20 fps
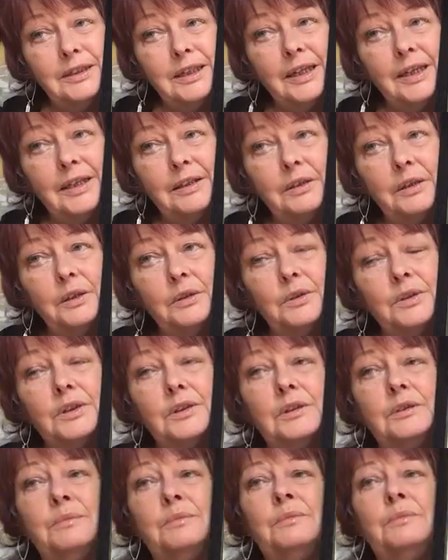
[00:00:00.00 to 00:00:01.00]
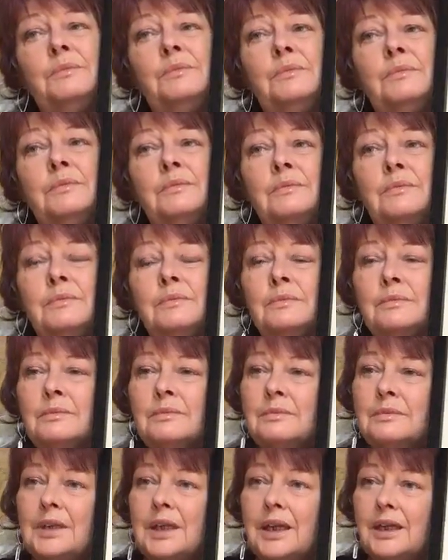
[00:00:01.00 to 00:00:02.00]
diagnosed
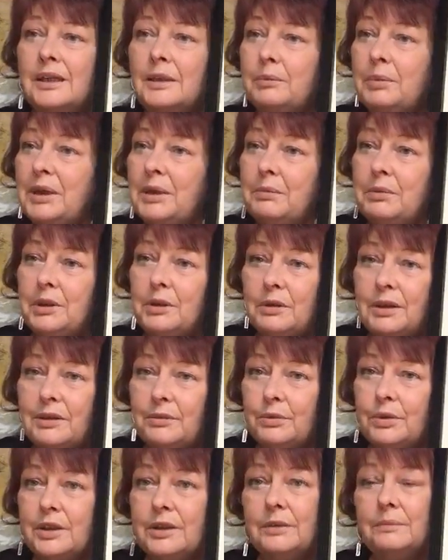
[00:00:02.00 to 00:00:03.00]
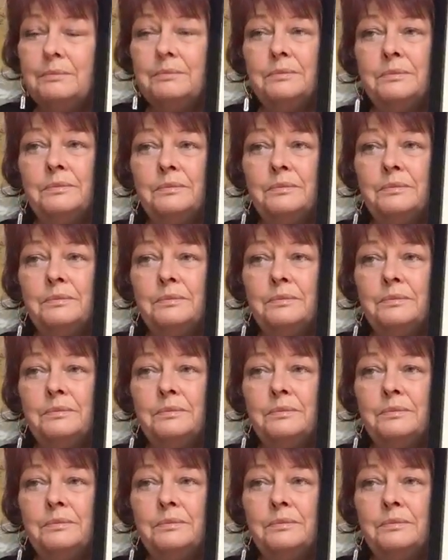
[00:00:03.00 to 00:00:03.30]
and the people who live with them.